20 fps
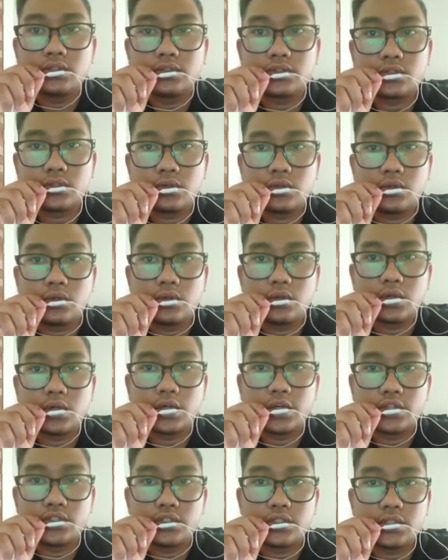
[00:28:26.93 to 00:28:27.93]
through
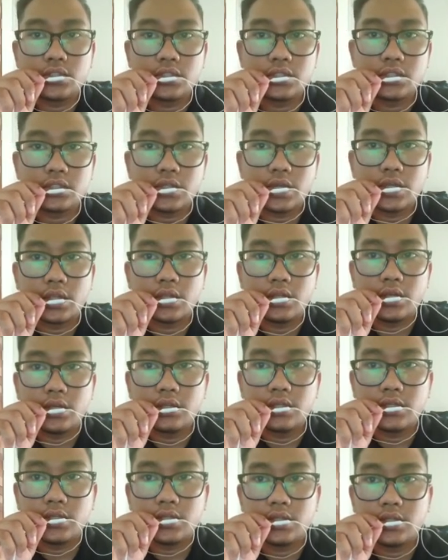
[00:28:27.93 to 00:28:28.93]
changes and
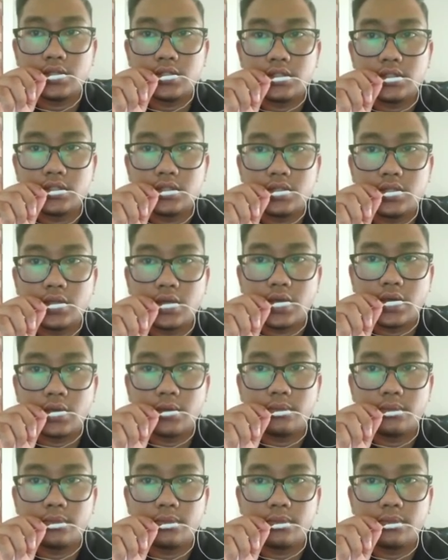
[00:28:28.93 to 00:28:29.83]
their energy and